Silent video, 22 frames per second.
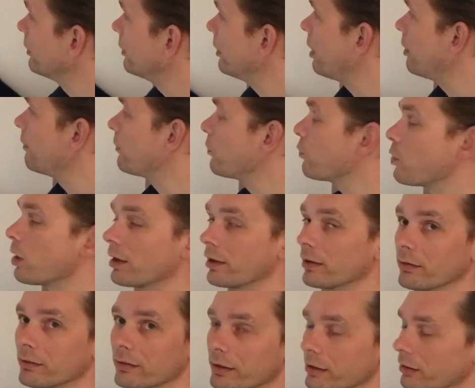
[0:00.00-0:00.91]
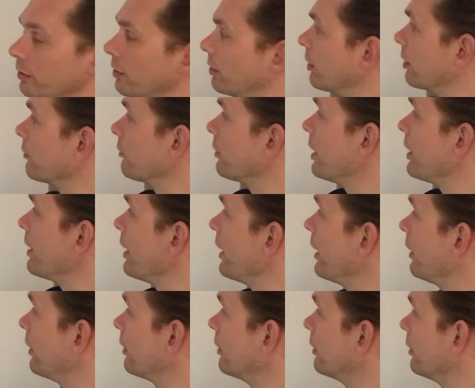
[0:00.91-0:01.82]
over 1. So we're not going to write that.
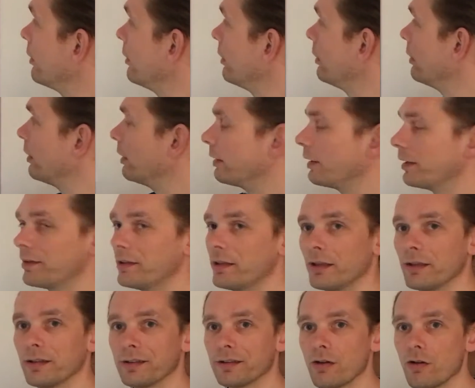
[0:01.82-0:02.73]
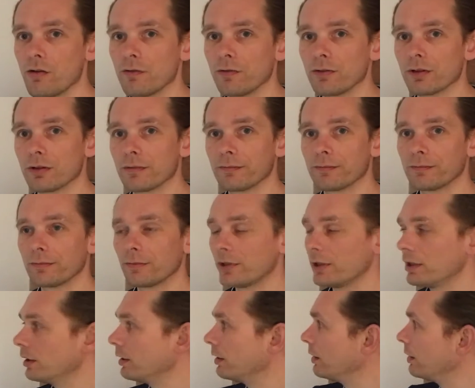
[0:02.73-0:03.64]
That's it, solved.
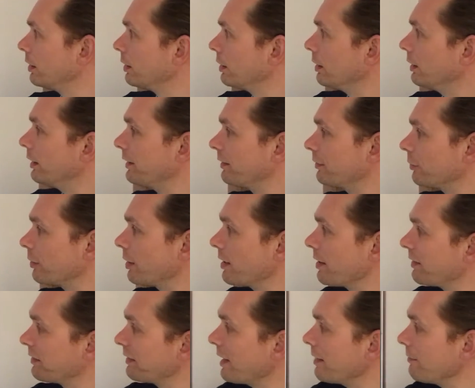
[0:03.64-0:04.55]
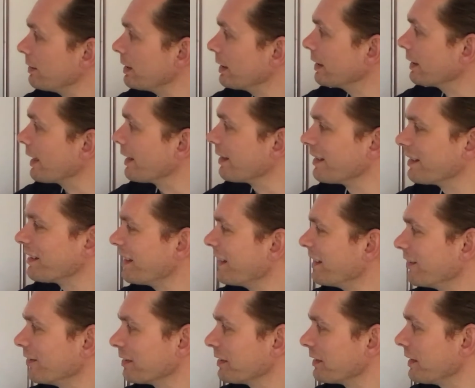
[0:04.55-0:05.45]
Let's try the same thing again.
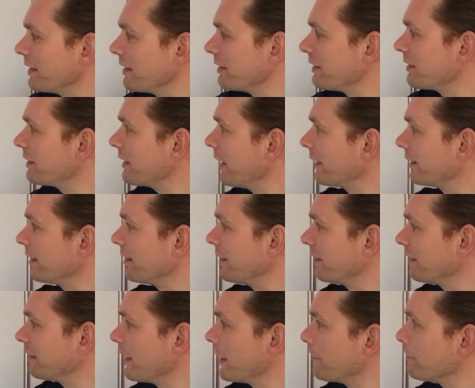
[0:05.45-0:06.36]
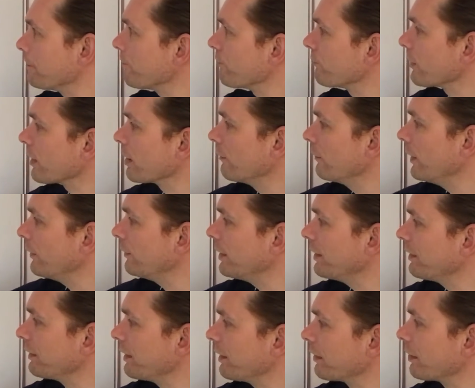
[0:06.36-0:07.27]
You'll see it's exactly the same.
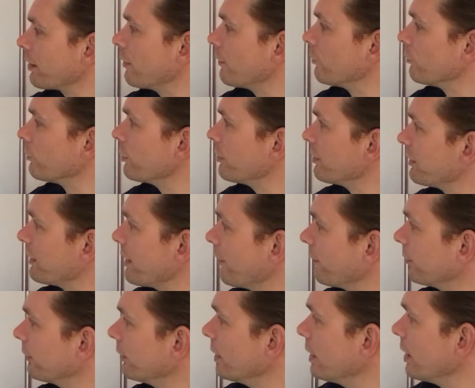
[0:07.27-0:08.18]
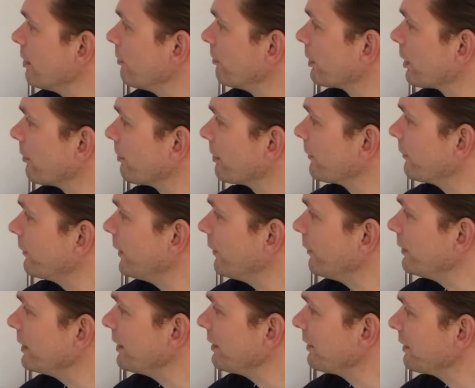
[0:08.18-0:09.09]
56 over root 7 becomes
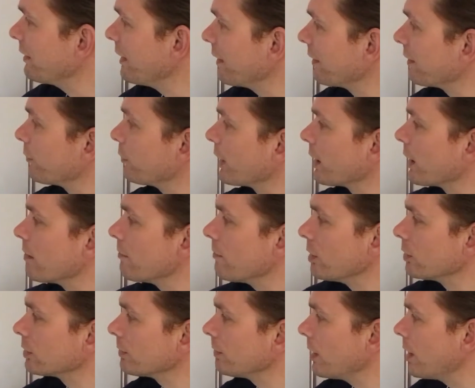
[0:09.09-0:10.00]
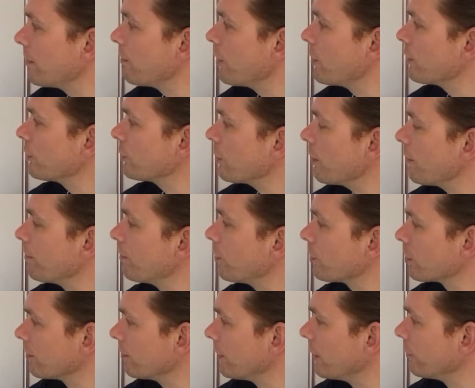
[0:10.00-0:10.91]
56. We're going to multiply both top and
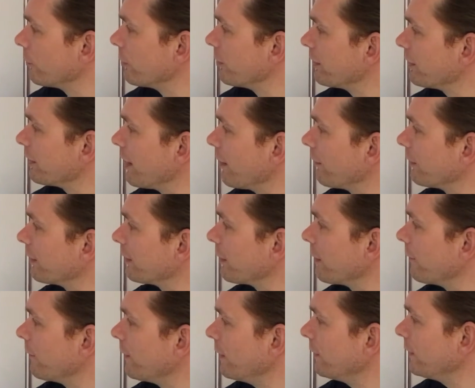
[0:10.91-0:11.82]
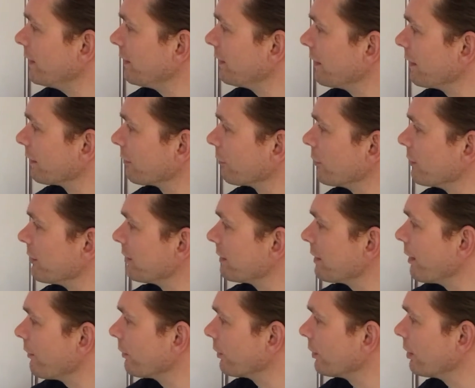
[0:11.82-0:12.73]
bottom by root 7. So 56 root
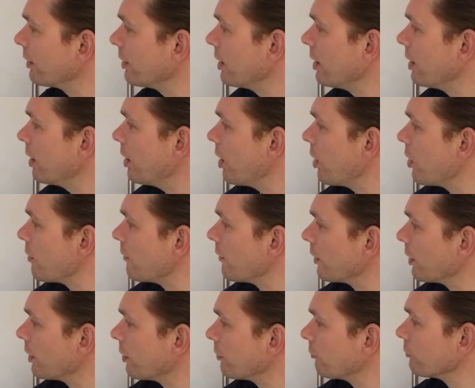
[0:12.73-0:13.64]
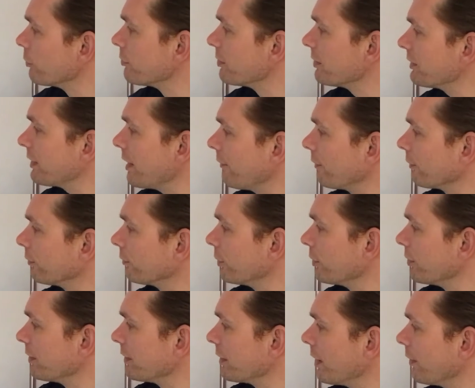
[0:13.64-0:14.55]
7 over root
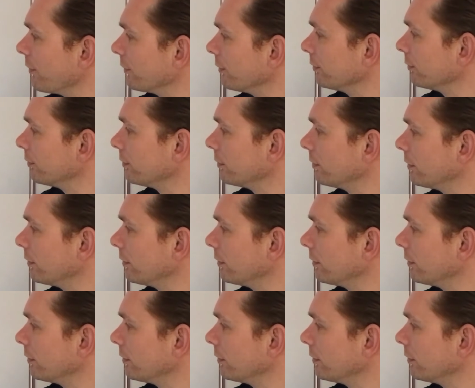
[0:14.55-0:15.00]
7,